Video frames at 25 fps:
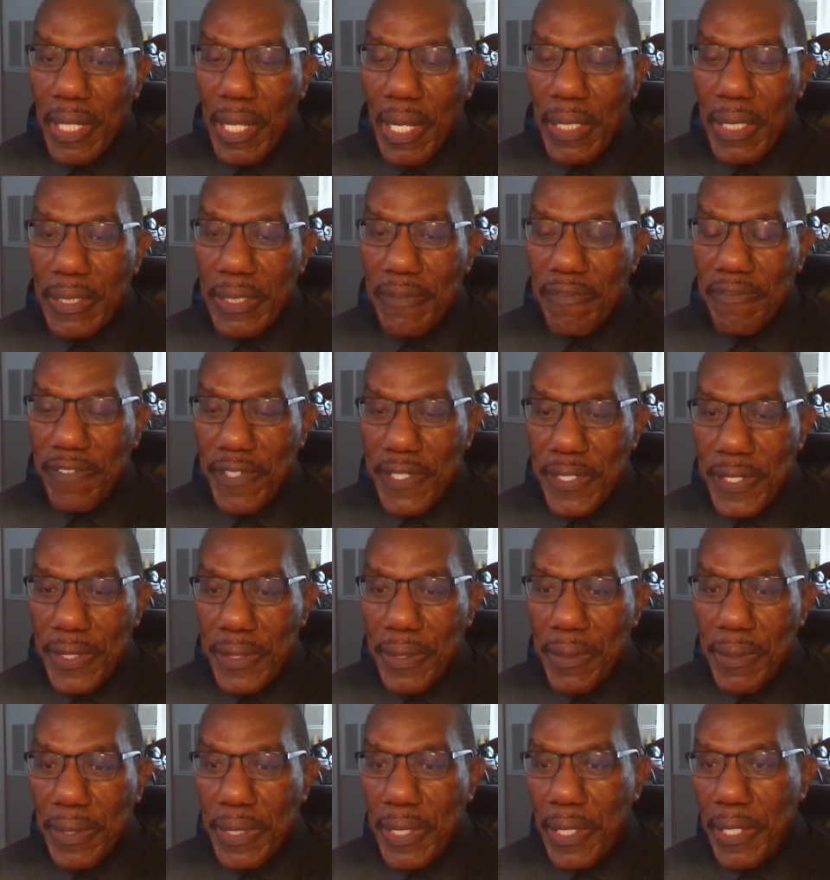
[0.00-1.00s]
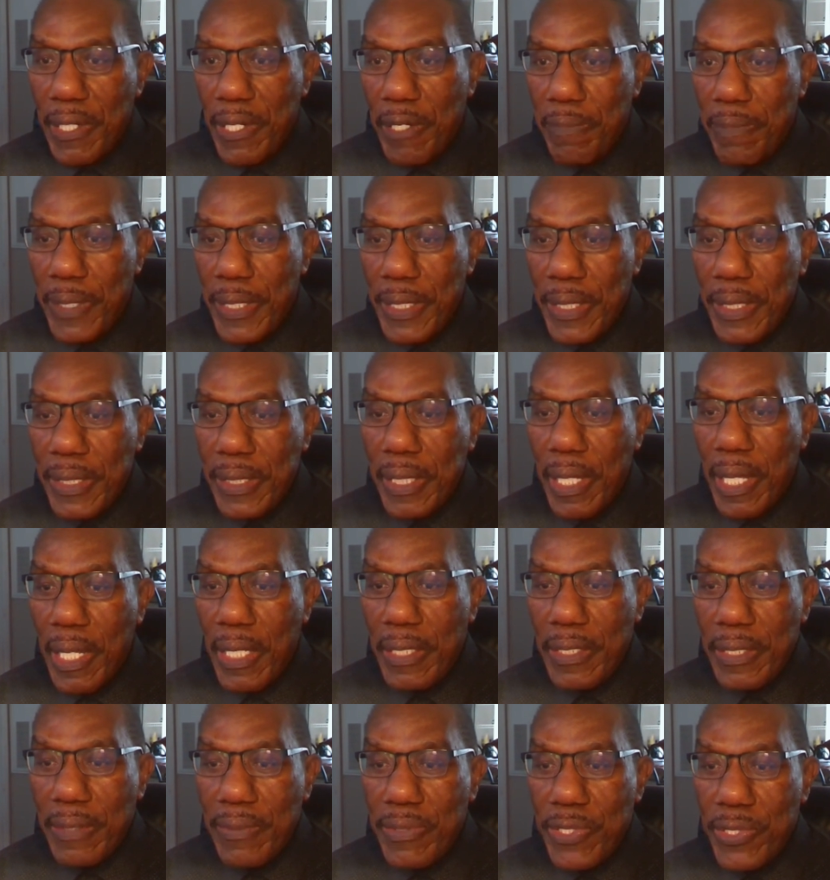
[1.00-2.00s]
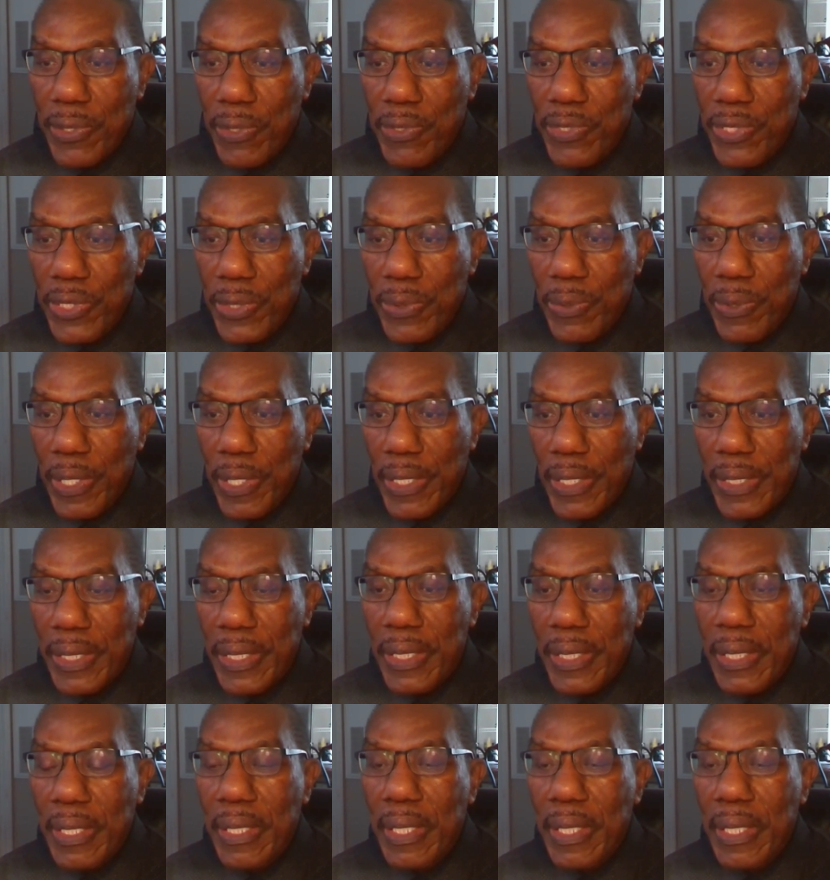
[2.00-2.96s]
College of Physical Therapy, College of Social Work,